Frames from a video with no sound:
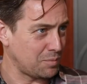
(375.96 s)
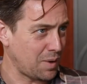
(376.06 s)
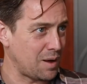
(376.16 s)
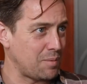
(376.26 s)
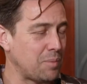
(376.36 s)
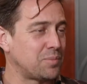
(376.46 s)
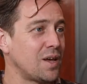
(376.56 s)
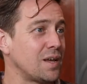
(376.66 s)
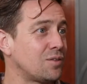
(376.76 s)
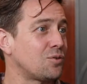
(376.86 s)

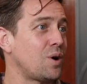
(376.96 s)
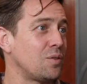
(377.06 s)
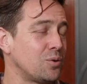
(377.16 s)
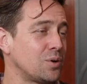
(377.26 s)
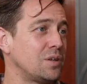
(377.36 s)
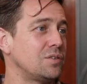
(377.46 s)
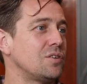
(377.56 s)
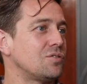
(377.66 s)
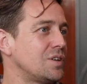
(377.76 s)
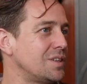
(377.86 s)
uptake throughout the
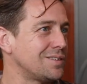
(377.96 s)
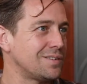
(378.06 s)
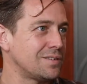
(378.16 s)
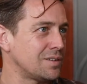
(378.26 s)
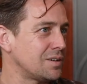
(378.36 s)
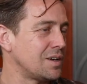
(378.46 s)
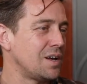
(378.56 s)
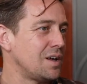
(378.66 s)
organization, and this is the